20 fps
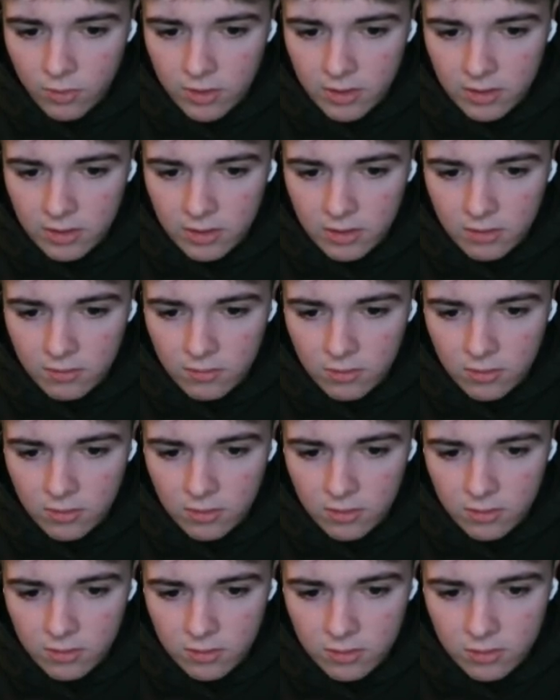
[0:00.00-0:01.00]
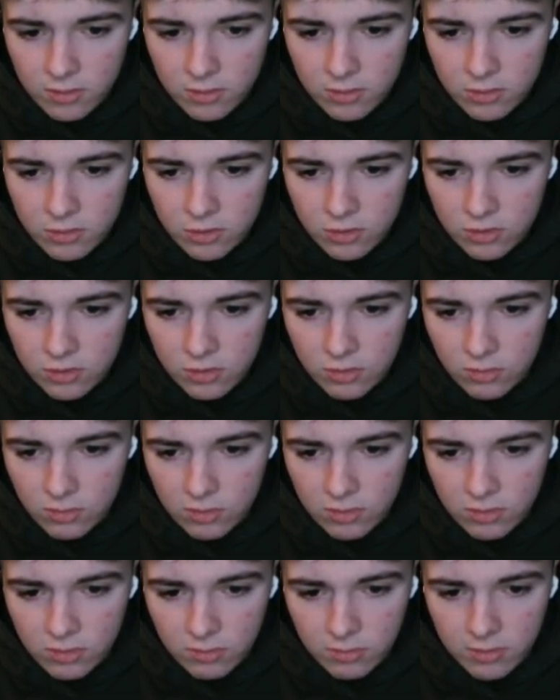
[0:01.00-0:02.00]
can even just do
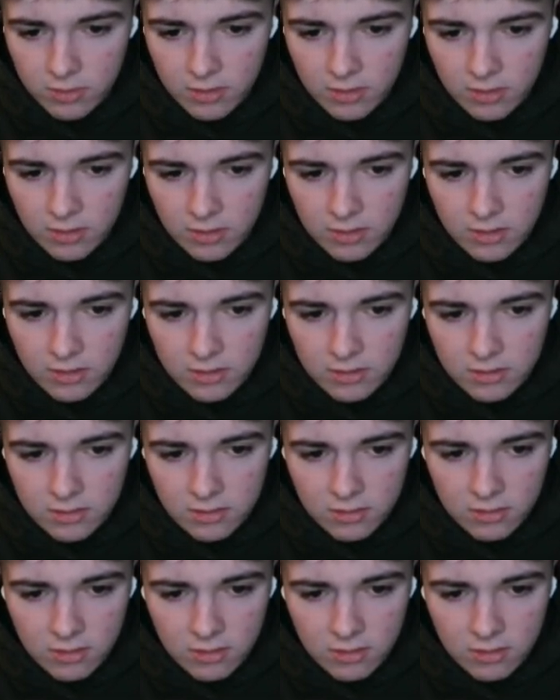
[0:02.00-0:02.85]
a little bit of this